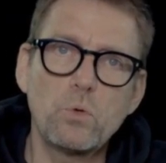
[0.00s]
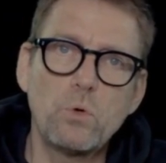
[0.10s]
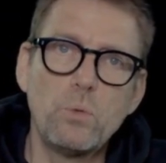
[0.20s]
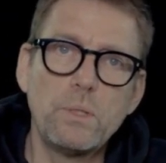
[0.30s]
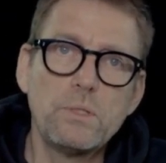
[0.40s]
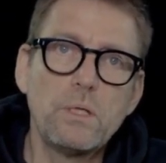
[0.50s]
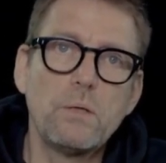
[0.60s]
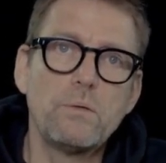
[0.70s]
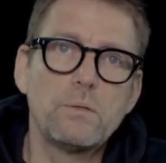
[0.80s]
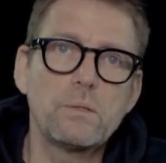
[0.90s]
group
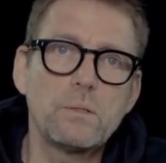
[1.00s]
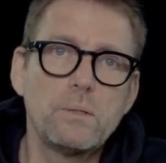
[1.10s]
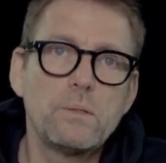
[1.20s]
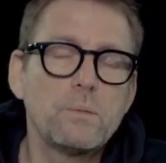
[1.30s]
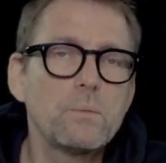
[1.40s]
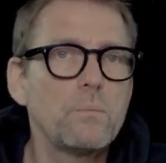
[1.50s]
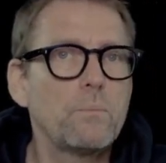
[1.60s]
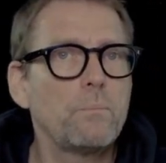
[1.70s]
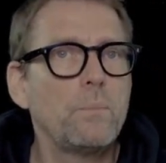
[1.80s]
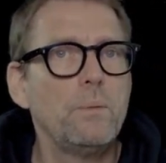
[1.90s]
itself,
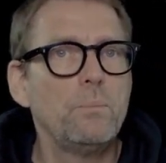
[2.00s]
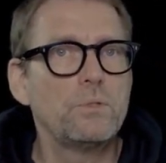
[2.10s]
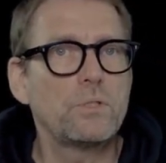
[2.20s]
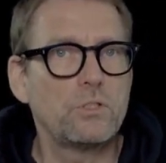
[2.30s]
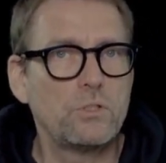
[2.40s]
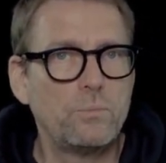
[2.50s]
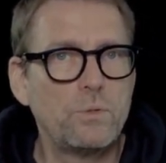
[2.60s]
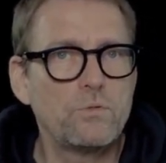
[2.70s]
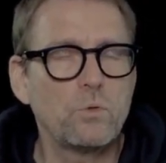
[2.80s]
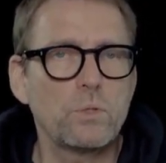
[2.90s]
but positioned
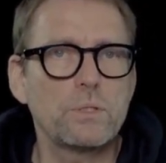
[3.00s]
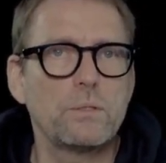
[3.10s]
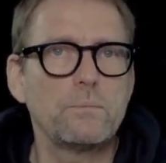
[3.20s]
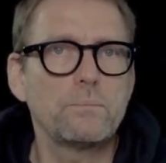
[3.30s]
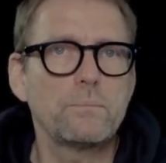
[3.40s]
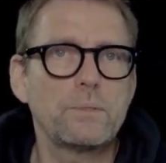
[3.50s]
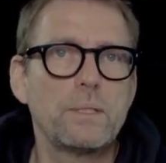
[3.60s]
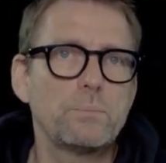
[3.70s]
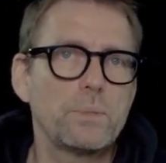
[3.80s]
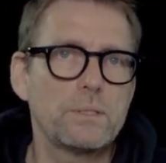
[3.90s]
before it.
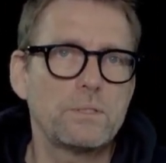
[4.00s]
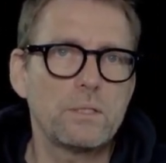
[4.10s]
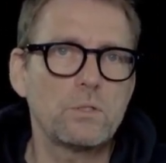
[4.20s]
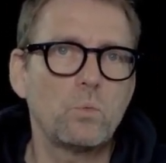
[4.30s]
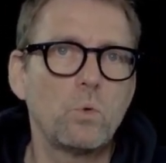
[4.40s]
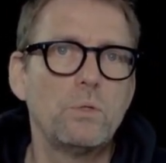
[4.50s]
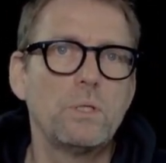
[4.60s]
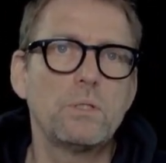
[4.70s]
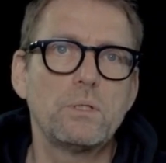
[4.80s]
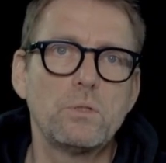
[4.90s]
This means that the water
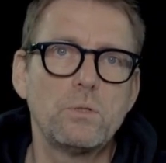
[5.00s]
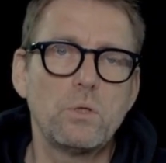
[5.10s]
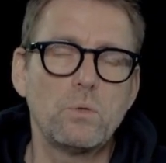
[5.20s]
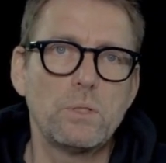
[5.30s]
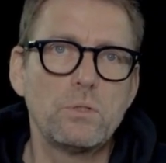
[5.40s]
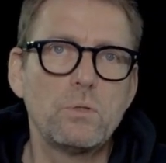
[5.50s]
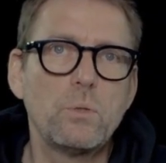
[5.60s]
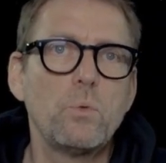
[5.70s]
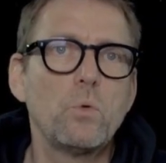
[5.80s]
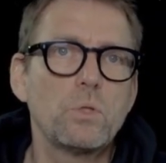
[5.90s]
does not go into the
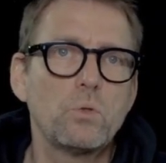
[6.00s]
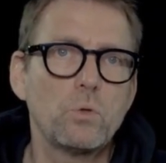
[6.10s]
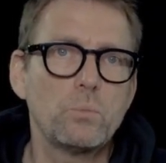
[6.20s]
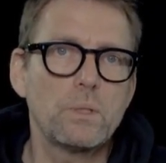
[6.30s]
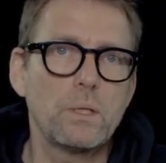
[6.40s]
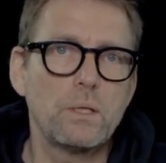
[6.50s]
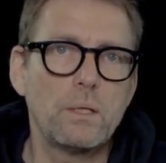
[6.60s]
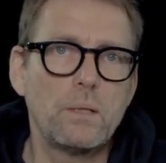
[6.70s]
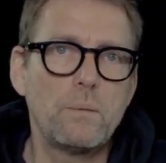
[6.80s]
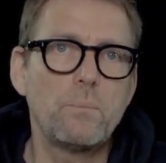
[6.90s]
brewing group,
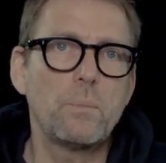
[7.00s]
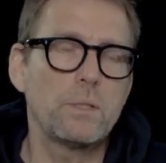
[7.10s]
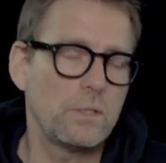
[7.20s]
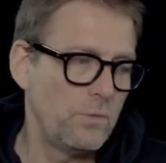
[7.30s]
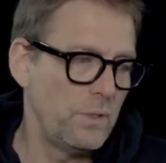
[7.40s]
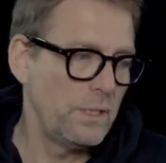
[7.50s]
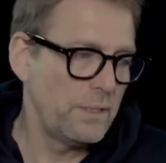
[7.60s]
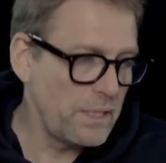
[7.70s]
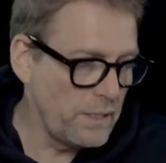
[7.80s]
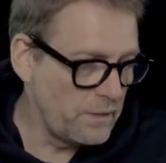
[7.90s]
but is
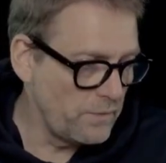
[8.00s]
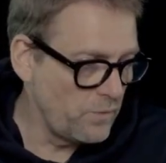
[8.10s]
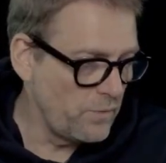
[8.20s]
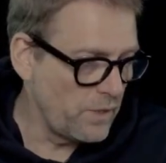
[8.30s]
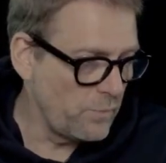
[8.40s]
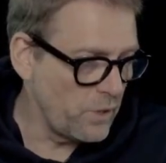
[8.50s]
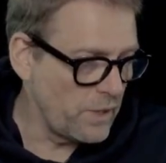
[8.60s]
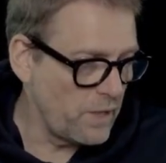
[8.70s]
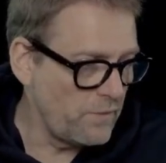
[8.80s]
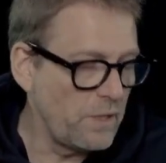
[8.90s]
released here through a small
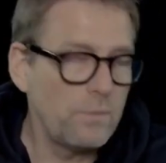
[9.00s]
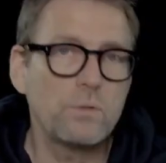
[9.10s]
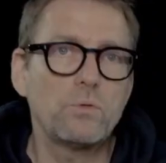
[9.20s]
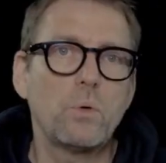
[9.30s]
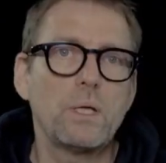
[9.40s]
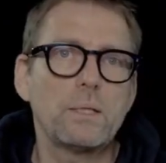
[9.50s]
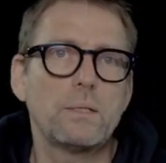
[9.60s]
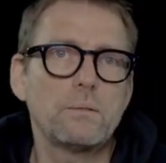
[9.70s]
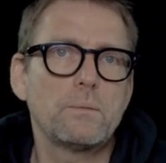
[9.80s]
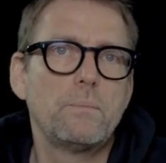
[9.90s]
outlet
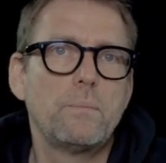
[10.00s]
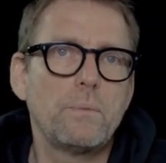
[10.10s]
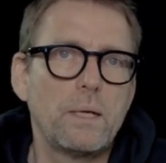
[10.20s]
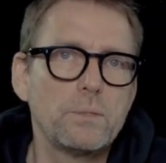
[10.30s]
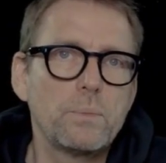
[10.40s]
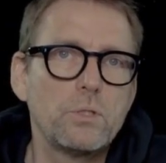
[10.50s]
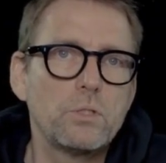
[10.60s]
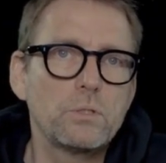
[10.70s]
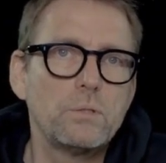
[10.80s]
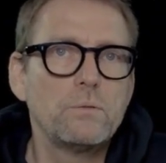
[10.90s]
beforehand. As
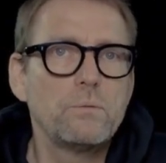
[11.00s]
mentioned,